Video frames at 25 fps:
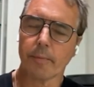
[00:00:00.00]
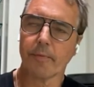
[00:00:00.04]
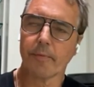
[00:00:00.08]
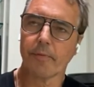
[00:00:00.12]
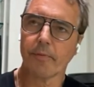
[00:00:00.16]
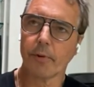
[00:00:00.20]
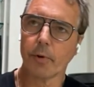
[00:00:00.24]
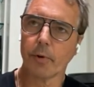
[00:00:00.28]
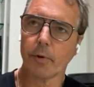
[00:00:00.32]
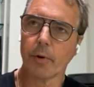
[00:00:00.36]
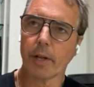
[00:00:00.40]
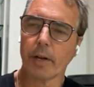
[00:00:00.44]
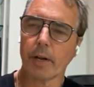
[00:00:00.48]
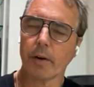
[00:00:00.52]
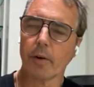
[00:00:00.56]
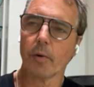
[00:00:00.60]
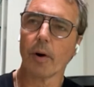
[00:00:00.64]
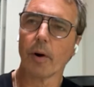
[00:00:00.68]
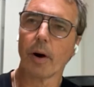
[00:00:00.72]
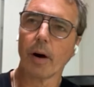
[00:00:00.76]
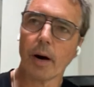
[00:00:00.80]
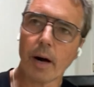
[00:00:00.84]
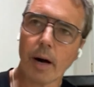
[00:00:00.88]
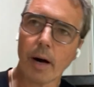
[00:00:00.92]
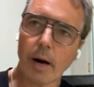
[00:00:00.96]
food into
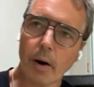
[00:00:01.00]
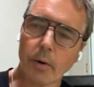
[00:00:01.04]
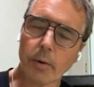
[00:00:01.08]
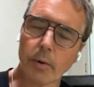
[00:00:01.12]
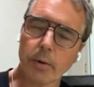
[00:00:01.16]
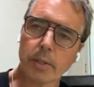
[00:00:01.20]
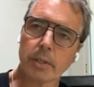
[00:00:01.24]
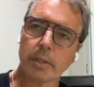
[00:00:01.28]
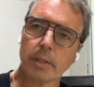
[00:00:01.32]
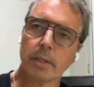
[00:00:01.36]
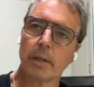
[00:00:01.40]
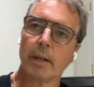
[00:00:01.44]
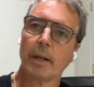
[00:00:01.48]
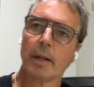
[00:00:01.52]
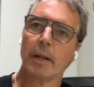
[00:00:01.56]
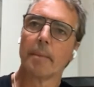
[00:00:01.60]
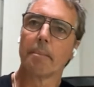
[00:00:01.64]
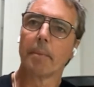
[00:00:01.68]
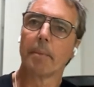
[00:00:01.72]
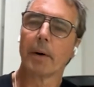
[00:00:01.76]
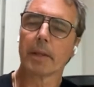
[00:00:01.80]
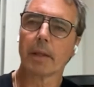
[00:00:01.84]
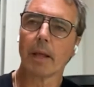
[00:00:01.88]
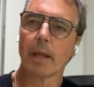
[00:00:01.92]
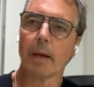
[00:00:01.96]
our house,
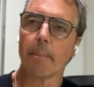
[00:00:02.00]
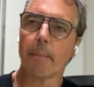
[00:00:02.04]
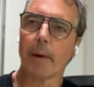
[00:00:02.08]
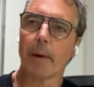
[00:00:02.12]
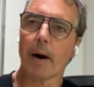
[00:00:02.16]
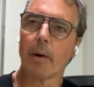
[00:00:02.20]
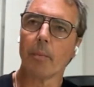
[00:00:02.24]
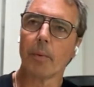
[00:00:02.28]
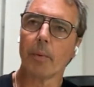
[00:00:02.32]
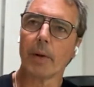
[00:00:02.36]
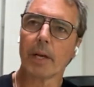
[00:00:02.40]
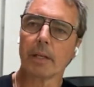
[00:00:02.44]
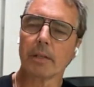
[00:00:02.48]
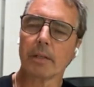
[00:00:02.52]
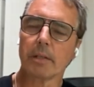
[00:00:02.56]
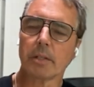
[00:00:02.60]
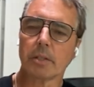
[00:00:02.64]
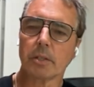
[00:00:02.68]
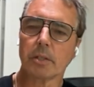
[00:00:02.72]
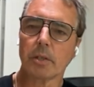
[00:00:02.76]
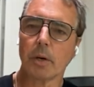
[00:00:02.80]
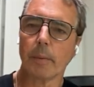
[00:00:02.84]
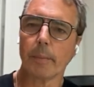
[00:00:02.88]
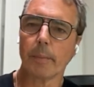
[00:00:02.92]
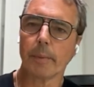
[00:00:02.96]
but the amount we
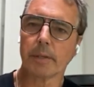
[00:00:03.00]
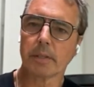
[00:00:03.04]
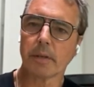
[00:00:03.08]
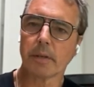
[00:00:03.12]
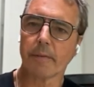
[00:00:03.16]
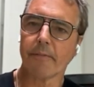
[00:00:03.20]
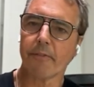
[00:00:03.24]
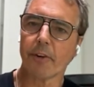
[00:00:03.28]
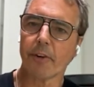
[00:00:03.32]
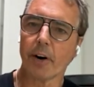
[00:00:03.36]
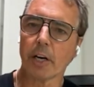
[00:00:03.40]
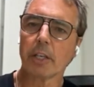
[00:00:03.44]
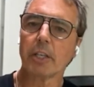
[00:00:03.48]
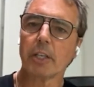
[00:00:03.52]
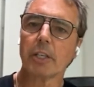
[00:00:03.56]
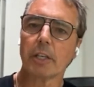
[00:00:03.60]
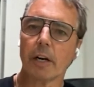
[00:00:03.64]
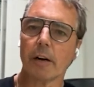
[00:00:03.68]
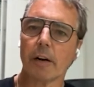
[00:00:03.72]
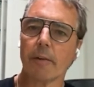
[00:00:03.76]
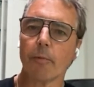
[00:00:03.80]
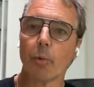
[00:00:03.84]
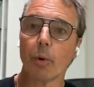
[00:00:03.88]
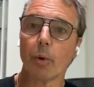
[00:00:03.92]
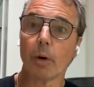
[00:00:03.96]
consume is a function
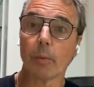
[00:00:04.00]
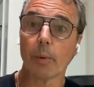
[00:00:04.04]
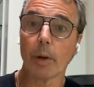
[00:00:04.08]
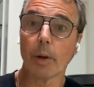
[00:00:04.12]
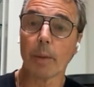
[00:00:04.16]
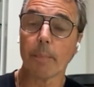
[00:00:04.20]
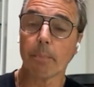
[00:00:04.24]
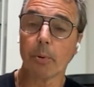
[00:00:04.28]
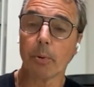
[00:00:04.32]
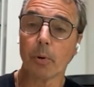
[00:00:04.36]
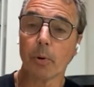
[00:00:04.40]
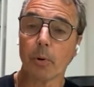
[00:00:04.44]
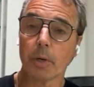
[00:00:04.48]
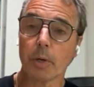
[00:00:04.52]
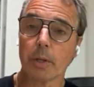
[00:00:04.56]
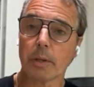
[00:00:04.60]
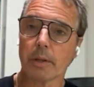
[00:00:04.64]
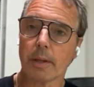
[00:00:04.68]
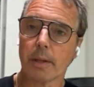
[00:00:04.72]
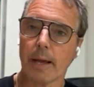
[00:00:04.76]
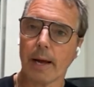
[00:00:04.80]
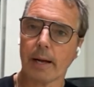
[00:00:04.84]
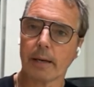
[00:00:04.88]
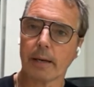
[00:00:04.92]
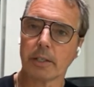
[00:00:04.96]
of where we put
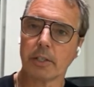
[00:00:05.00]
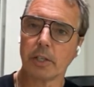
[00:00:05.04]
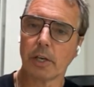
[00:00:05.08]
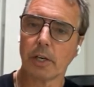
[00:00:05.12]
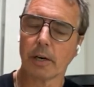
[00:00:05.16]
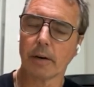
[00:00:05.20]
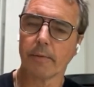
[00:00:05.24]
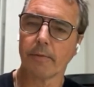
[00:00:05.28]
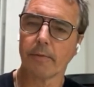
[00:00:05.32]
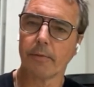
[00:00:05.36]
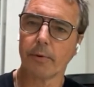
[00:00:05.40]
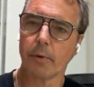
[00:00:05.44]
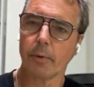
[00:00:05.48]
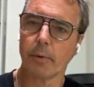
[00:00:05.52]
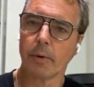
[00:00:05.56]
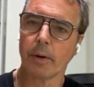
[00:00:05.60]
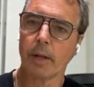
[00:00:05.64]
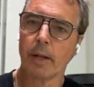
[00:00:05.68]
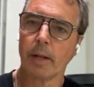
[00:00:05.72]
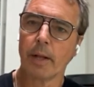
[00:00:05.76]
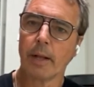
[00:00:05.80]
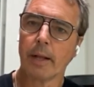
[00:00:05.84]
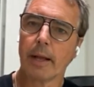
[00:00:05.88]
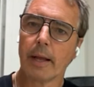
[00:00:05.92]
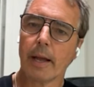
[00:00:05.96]
that junk food.
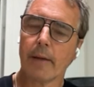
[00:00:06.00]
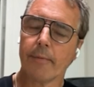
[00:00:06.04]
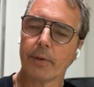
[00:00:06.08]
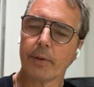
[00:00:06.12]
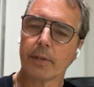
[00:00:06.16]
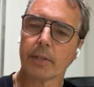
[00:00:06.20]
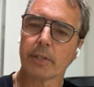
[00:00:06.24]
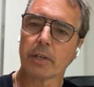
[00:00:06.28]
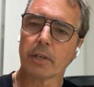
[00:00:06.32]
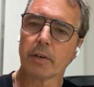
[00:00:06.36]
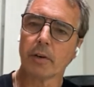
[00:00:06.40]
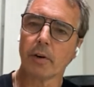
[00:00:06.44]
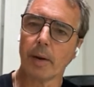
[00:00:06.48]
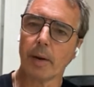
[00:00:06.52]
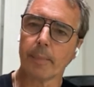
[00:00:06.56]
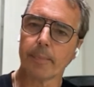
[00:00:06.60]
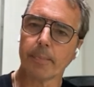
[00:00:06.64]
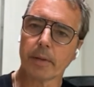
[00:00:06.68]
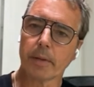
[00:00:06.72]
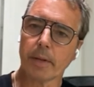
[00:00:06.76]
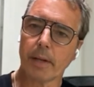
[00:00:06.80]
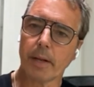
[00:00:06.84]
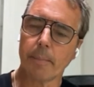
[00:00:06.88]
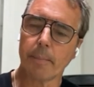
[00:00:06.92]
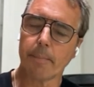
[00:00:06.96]
If it's
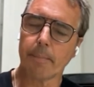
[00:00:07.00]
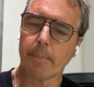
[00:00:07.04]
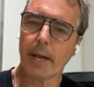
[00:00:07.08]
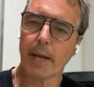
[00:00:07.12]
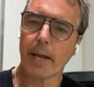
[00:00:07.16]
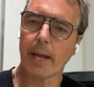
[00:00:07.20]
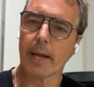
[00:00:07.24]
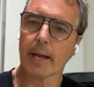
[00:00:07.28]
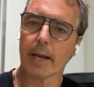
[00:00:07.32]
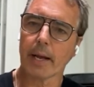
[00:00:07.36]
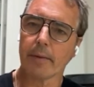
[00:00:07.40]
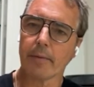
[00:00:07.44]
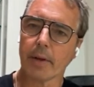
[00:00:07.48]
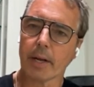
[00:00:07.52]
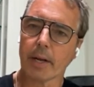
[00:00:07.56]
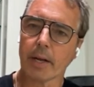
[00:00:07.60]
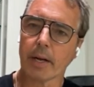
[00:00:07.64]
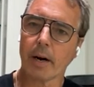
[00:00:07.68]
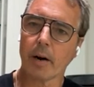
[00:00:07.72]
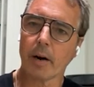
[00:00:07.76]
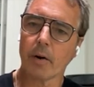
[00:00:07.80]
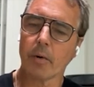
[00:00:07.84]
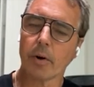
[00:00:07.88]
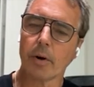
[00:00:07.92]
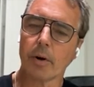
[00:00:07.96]
clipped in a bag on the
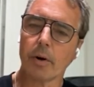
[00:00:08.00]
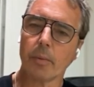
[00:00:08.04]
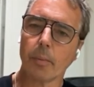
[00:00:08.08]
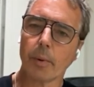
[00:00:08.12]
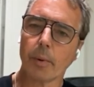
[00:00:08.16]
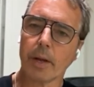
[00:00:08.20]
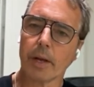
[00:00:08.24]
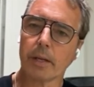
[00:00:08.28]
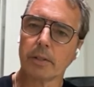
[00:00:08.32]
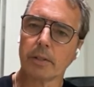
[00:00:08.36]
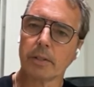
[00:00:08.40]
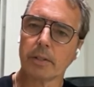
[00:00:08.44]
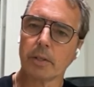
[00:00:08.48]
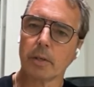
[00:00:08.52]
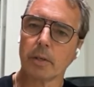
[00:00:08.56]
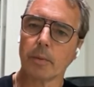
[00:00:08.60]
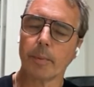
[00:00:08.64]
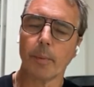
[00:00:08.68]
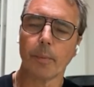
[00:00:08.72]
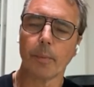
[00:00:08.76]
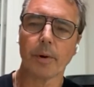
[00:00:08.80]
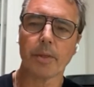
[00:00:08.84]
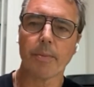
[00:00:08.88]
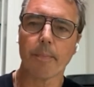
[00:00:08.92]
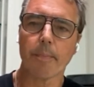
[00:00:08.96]
counter, we consume
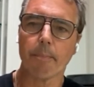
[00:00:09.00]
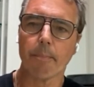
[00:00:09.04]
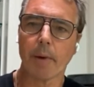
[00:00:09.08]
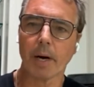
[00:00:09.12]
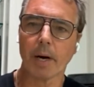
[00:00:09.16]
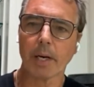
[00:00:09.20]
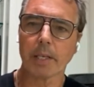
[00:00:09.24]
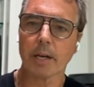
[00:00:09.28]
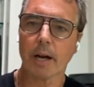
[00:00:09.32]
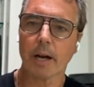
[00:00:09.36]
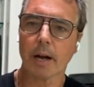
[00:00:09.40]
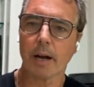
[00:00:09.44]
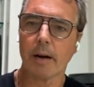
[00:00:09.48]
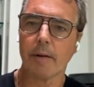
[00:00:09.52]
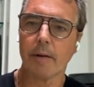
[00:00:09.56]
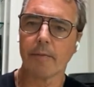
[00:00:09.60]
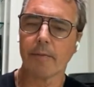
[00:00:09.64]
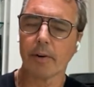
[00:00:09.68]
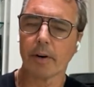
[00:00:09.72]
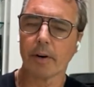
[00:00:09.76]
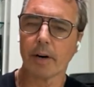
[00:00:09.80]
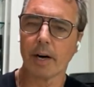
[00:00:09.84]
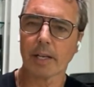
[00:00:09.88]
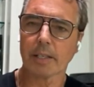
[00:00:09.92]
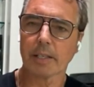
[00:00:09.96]
it with much higher
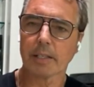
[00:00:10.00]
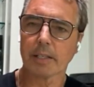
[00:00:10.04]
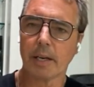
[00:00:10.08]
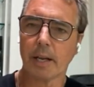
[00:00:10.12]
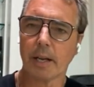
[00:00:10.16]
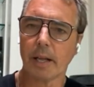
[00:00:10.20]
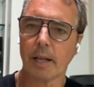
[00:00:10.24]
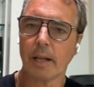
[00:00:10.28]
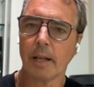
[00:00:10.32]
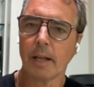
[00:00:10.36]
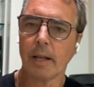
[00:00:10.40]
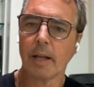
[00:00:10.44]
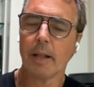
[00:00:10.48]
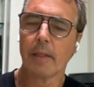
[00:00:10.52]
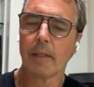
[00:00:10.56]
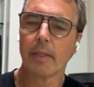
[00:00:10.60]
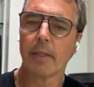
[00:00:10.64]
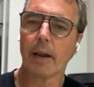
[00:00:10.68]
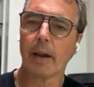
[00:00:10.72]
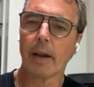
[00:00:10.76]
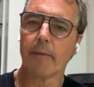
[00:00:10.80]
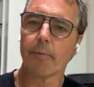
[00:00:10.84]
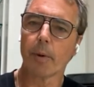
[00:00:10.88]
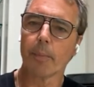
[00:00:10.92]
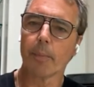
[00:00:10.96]
velocity
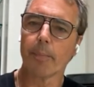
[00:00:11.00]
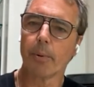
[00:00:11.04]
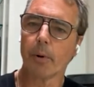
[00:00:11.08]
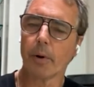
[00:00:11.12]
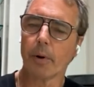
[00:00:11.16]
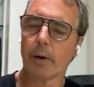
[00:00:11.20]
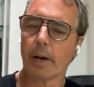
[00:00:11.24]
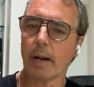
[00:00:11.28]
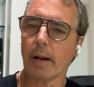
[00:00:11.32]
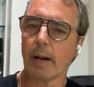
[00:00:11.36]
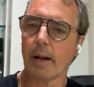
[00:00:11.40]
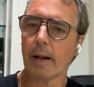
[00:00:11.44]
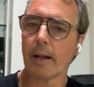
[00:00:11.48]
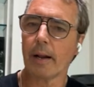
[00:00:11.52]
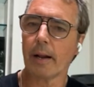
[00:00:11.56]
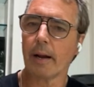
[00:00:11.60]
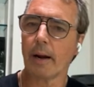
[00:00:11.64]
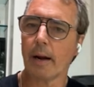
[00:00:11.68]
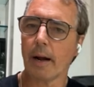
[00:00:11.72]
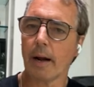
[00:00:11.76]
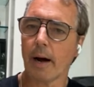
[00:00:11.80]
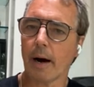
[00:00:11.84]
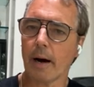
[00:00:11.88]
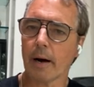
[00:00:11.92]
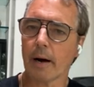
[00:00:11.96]
than if we put it in
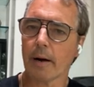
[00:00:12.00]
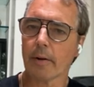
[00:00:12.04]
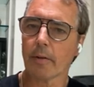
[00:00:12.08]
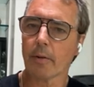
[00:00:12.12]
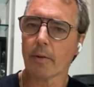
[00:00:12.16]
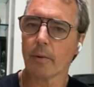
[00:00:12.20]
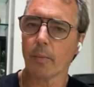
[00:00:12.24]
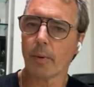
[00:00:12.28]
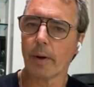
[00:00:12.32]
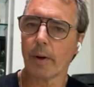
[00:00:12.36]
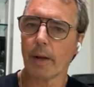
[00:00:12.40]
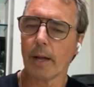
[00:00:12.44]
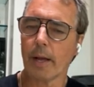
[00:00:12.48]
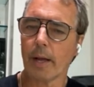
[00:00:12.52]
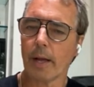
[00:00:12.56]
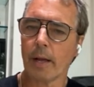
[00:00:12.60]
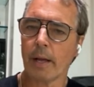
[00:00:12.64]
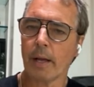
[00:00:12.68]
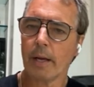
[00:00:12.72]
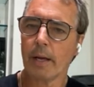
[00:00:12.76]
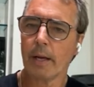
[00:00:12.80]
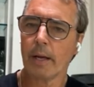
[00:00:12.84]
an out of the way